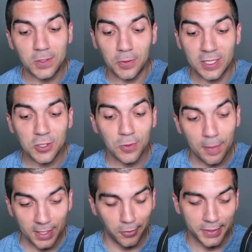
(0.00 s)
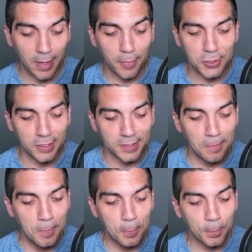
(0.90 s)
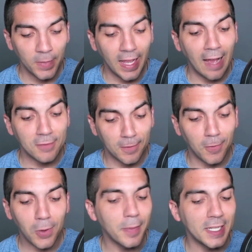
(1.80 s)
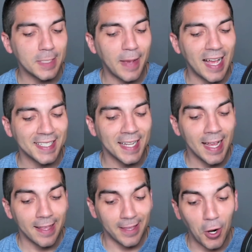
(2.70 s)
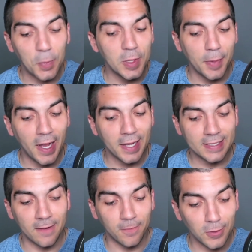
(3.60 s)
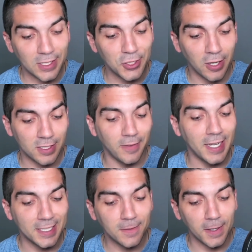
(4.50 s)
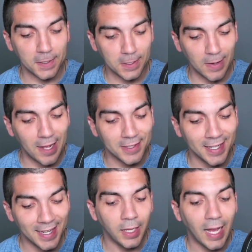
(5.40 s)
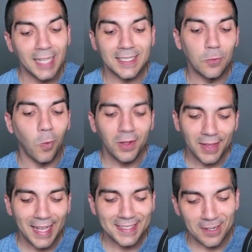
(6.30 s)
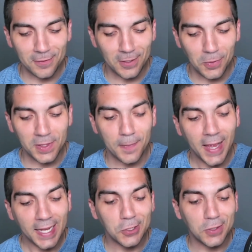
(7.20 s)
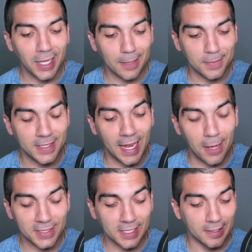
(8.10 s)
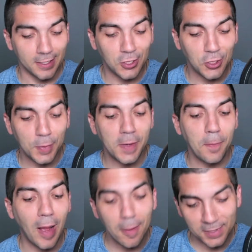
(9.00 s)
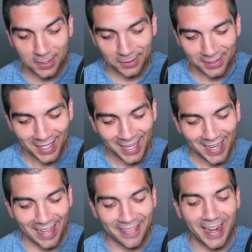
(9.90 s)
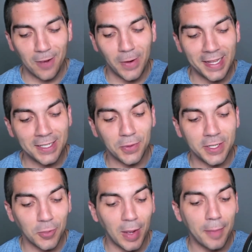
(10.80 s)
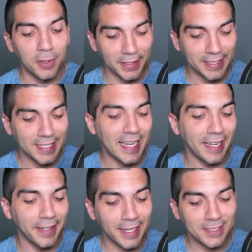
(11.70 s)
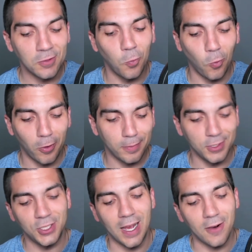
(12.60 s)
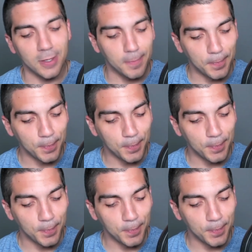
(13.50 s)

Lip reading: to extremely cold temperatures. After 40 minutes passed, they opened the box and frozen chunks of ice fell to the ground. I did one last interview with a man who claimed that I was a human popsicle, and then I went into a nearby building to take a nice, warm shower.